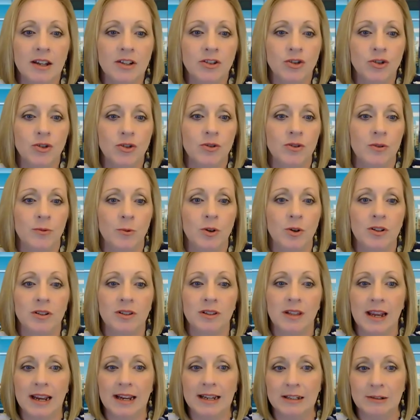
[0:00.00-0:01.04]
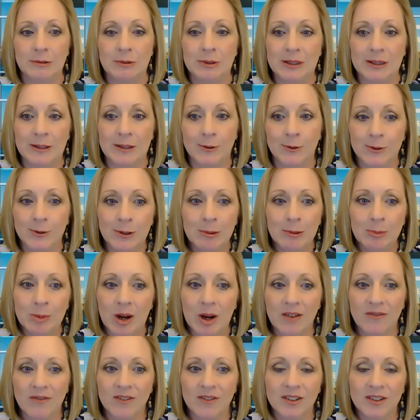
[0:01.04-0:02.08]
I ensure that we're aligned with your
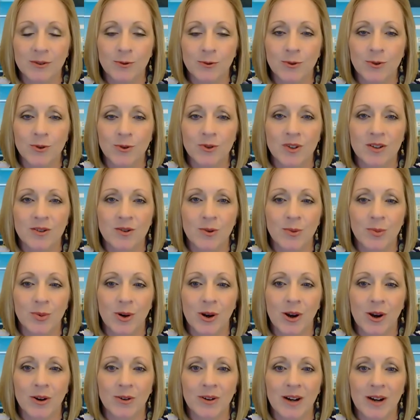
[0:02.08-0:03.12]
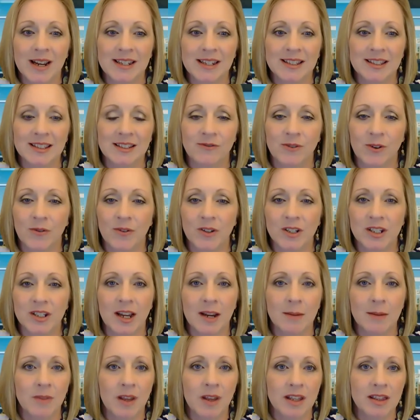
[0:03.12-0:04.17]
nonprofit's goals and your progress. If you have a
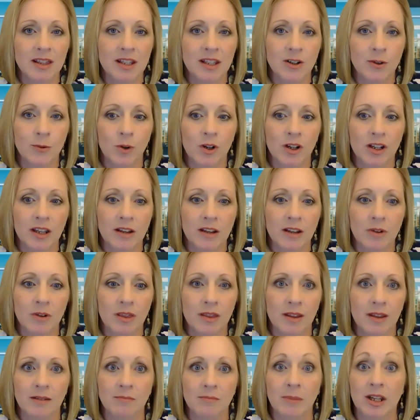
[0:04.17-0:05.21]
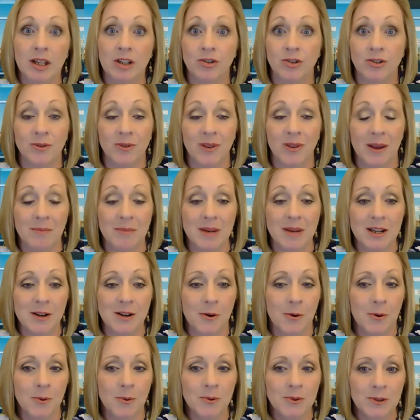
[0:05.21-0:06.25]
timeline that you're working within, make sure you let me
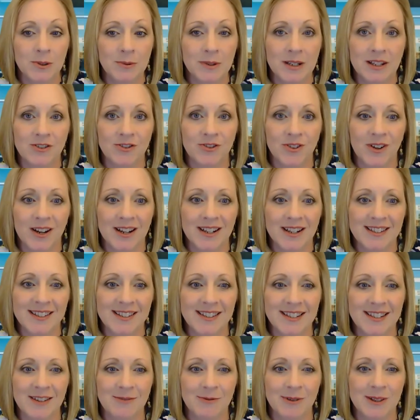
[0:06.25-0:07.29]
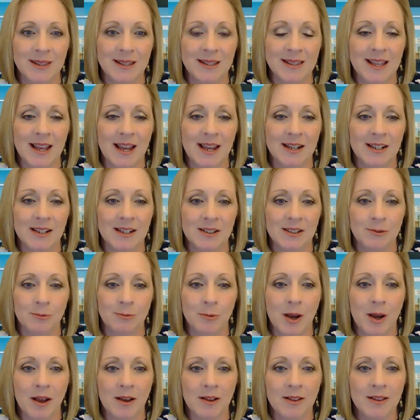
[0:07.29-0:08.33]
know so we can try to stay within that as
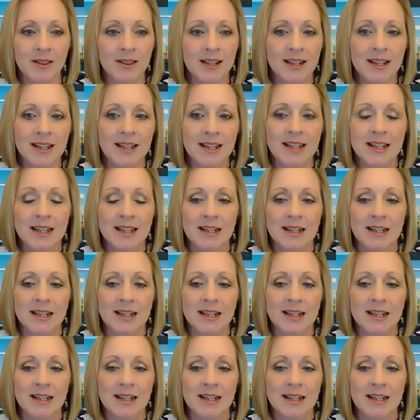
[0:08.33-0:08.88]
well.